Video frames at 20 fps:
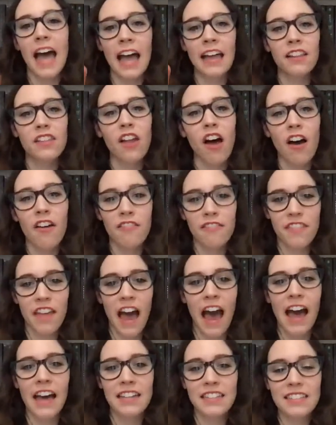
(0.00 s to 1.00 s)
I love
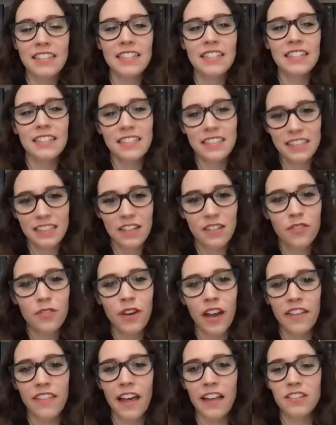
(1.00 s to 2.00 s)
that.
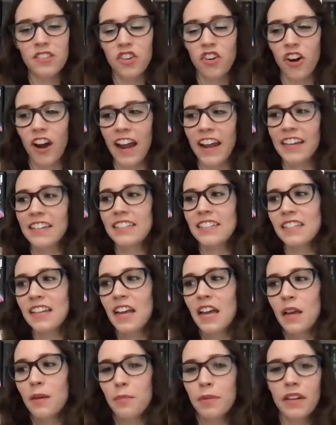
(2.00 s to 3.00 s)
Okay, that's great
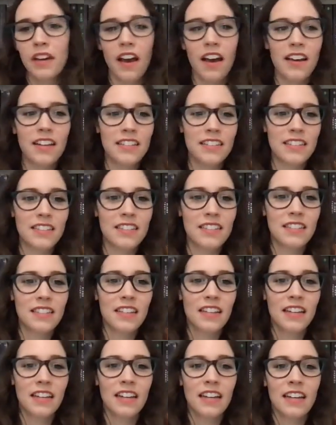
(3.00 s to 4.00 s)
because
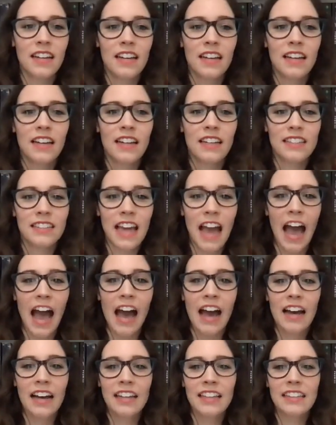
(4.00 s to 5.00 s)

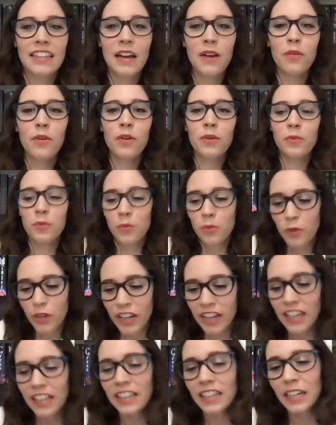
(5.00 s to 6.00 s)
yeah, they were
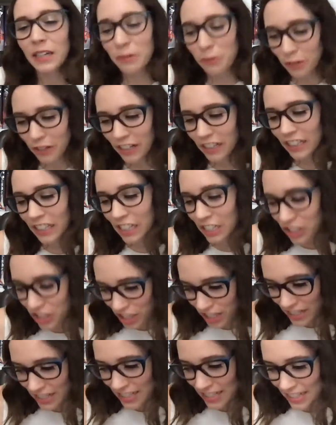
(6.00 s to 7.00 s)
really, really
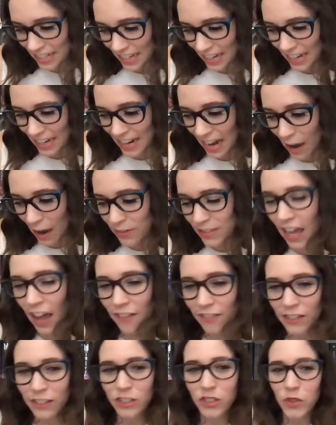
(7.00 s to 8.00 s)
cheesy, and I was
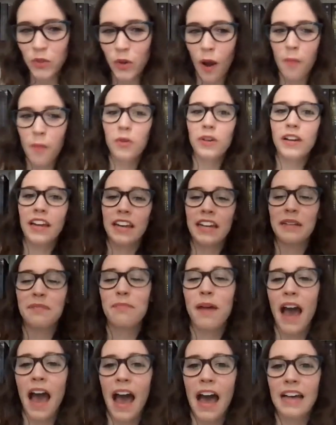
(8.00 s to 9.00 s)
having trouble getting
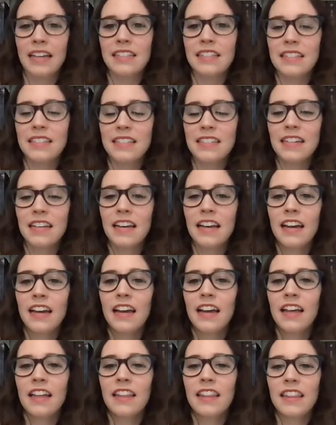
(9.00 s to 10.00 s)
past
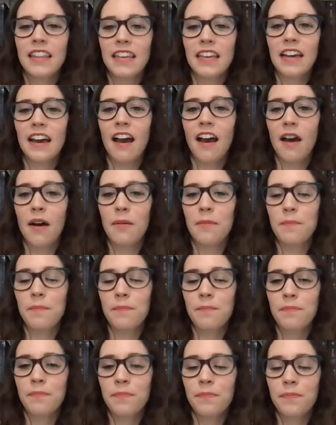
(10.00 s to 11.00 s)

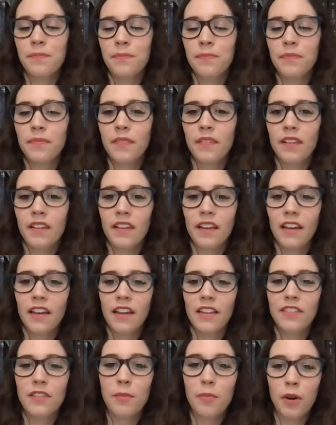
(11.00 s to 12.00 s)
the
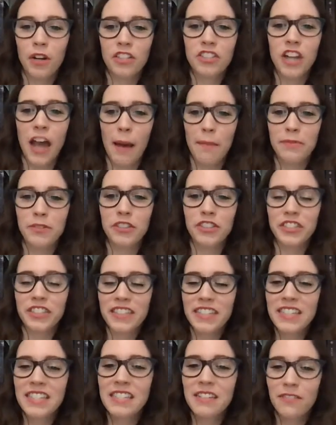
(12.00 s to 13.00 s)
book
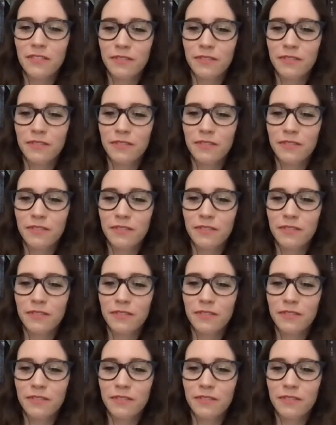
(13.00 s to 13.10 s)
chapters.